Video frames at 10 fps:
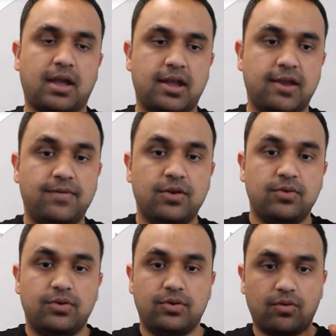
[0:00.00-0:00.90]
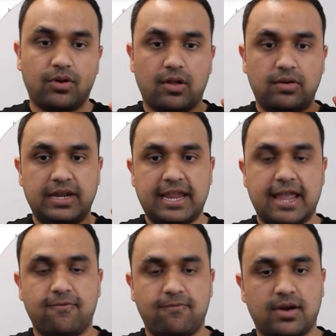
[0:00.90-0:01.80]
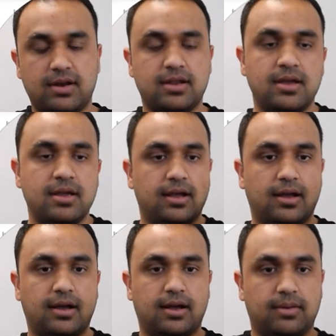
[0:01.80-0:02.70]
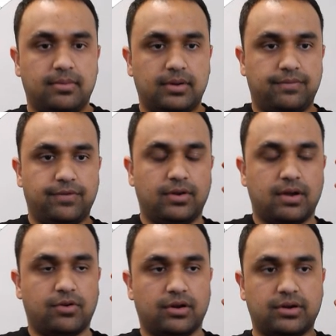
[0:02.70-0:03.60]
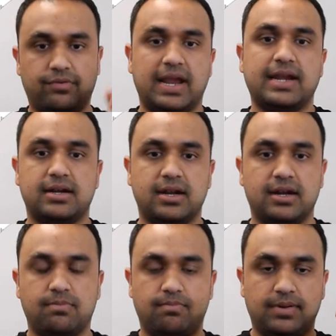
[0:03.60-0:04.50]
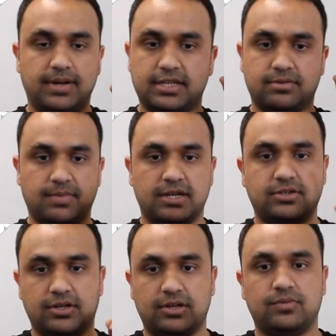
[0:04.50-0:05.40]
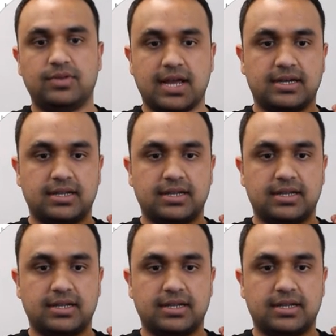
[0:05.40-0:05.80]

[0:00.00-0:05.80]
If you don't already have one, if you have not created it, please make sure you do that.